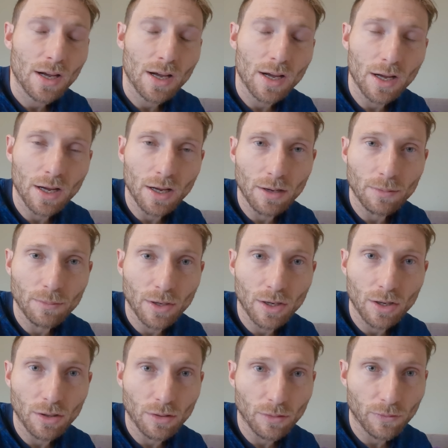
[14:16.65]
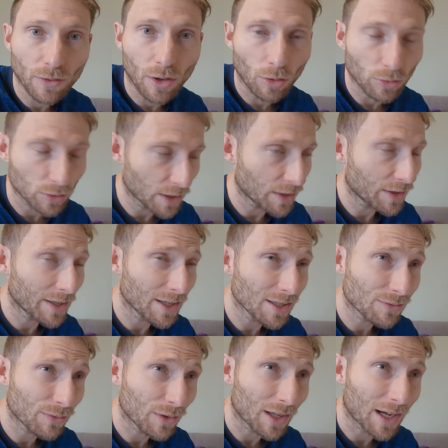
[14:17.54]
of holding
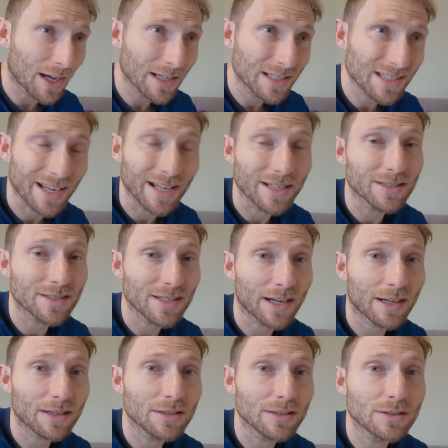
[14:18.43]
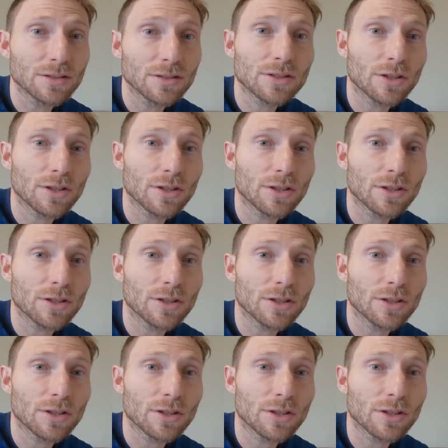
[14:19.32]
these for 10 seconds,